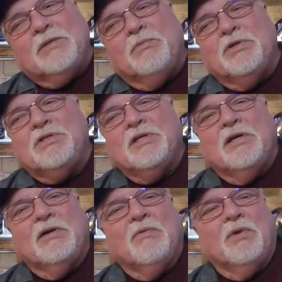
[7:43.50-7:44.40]
in
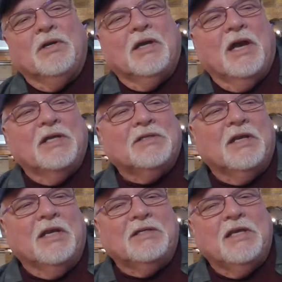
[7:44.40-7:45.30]
Brazil, one guy's in
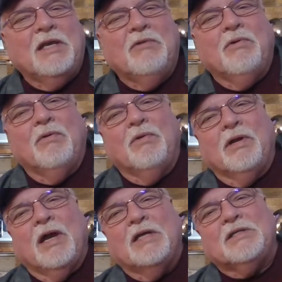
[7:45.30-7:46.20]
Antigua, one
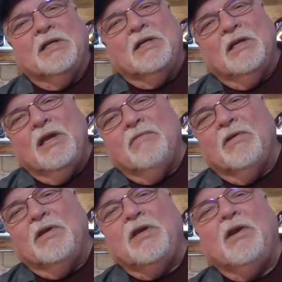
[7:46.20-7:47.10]
guy's in
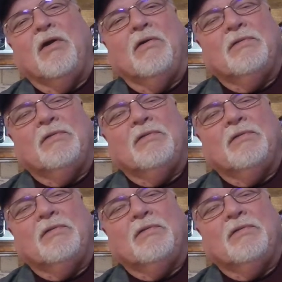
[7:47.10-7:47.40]
Cleveland, you know,